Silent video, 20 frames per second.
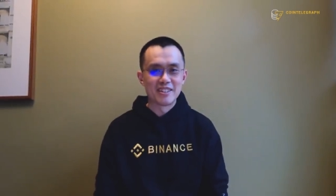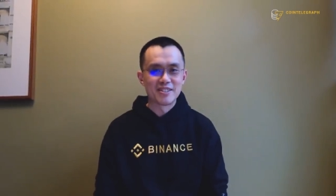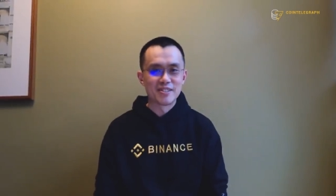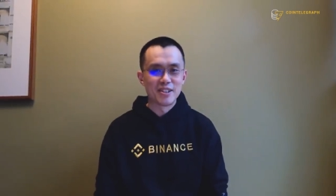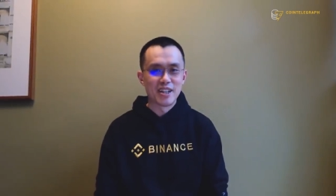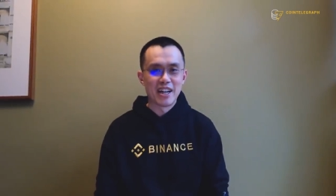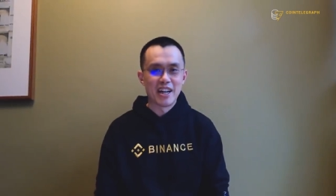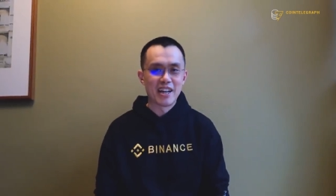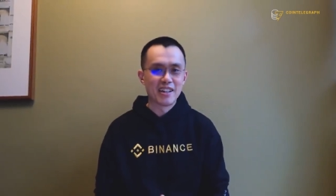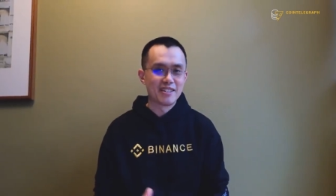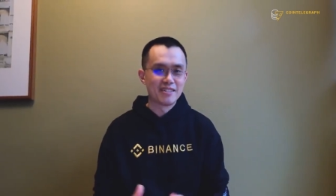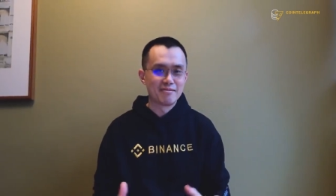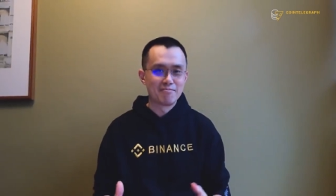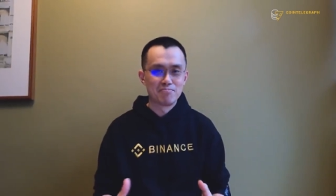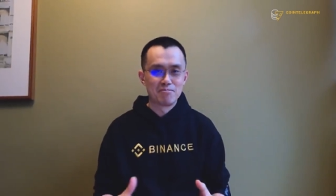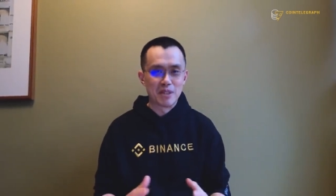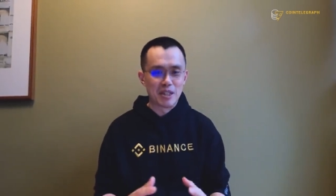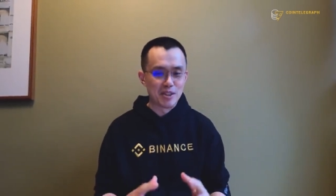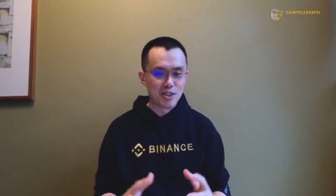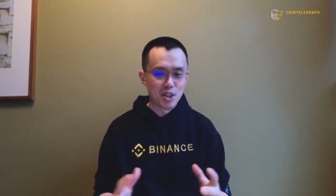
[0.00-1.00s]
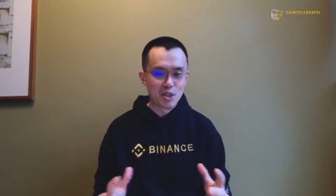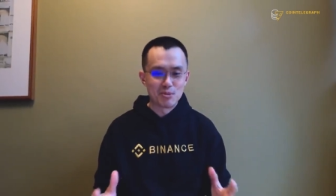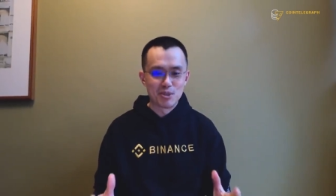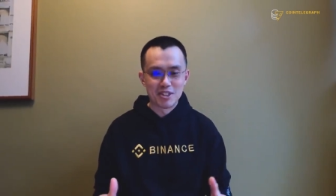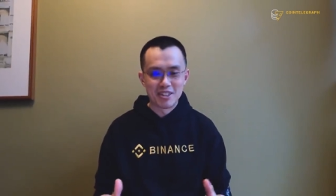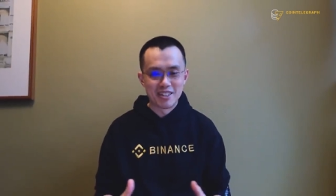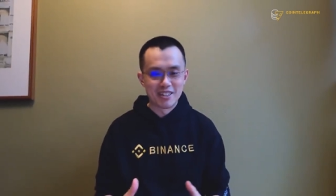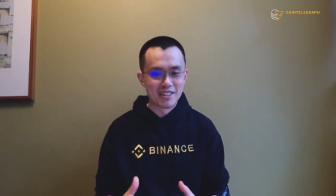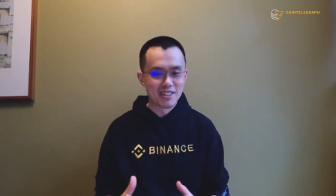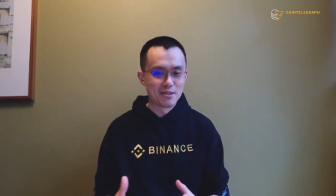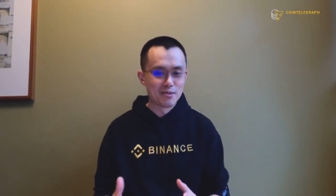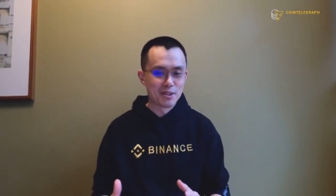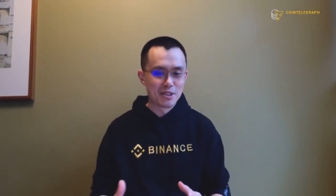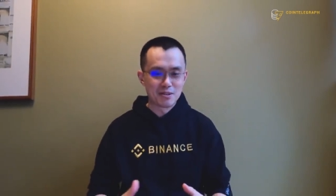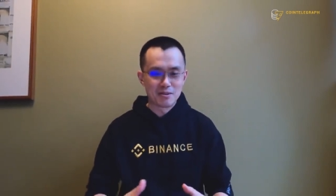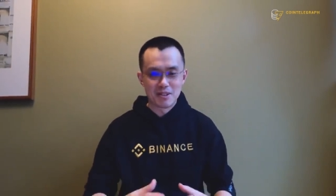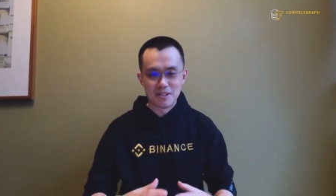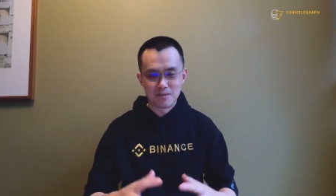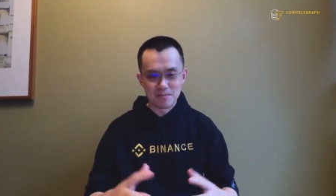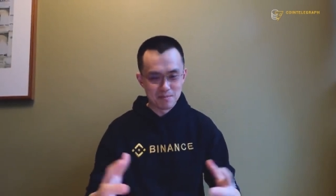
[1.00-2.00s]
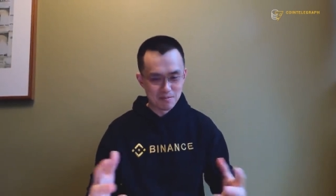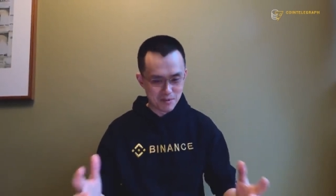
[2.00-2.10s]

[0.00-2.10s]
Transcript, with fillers: So I had a normal dinner with the,